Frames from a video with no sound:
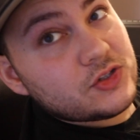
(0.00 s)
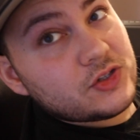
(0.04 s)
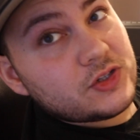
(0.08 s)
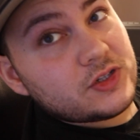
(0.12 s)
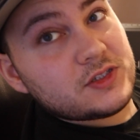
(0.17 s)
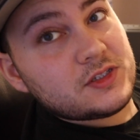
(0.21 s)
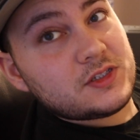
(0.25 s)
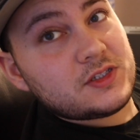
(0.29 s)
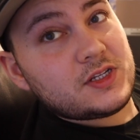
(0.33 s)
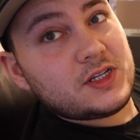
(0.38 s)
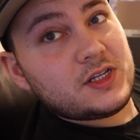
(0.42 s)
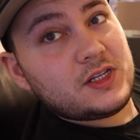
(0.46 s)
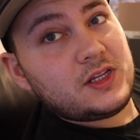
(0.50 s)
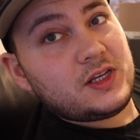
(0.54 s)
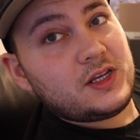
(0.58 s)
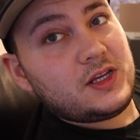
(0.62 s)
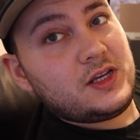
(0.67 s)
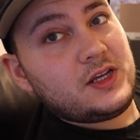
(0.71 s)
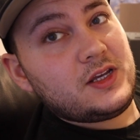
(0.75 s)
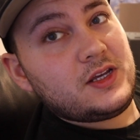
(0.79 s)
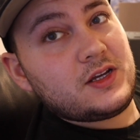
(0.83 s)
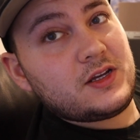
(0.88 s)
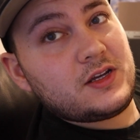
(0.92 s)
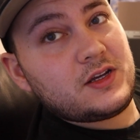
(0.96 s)
you can see,
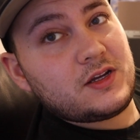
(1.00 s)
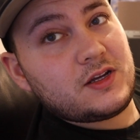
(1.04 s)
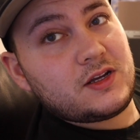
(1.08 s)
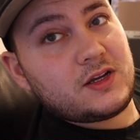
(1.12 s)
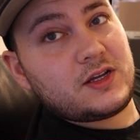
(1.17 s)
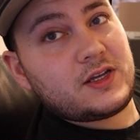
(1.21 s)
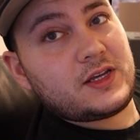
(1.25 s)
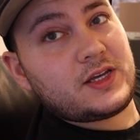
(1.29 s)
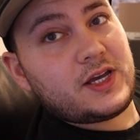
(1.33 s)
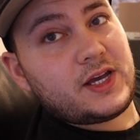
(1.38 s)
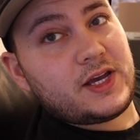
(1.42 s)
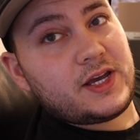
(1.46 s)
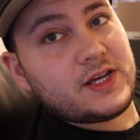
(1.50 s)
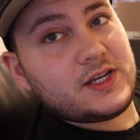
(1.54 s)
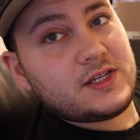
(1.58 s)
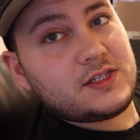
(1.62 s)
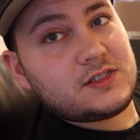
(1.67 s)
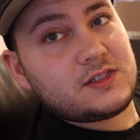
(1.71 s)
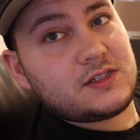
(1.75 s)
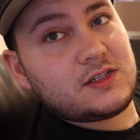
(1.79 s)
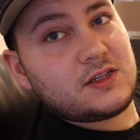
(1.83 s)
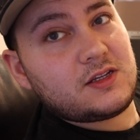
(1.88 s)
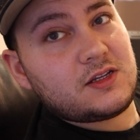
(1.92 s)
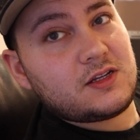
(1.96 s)
the
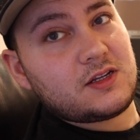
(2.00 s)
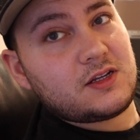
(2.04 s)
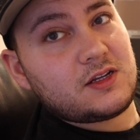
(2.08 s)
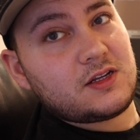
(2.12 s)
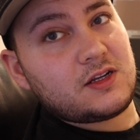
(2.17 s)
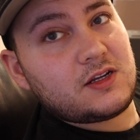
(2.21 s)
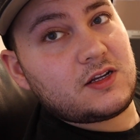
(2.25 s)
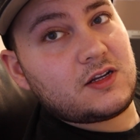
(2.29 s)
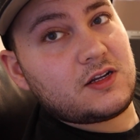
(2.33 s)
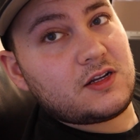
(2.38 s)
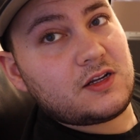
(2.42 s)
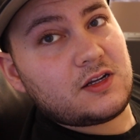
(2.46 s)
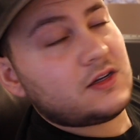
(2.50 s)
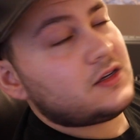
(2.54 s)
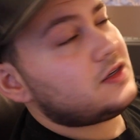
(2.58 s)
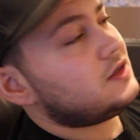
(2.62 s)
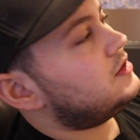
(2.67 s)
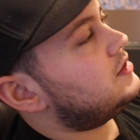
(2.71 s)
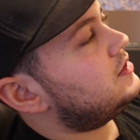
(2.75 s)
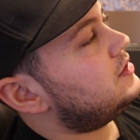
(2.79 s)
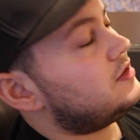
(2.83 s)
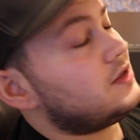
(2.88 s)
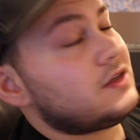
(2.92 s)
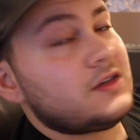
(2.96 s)
case
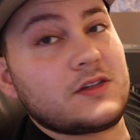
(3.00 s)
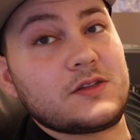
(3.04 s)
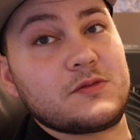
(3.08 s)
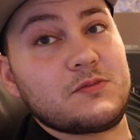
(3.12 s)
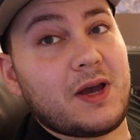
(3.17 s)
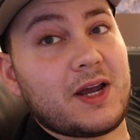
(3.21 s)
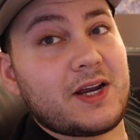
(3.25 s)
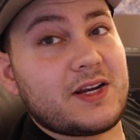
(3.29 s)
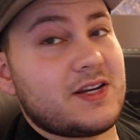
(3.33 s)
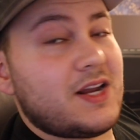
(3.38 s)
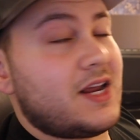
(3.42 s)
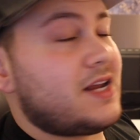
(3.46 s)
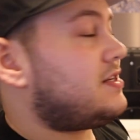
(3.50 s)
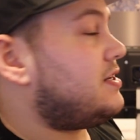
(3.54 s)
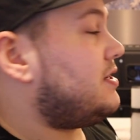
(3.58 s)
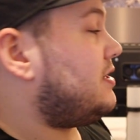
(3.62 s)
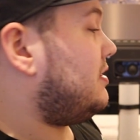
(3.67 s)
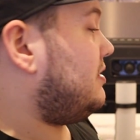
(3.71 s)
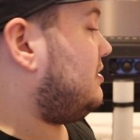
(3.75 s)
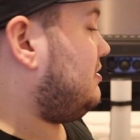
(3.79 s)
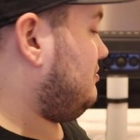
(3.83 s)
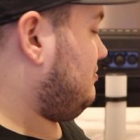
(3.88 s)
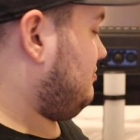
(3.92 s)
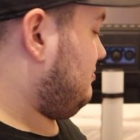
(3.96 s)
is
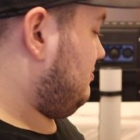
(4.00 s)
magnetic,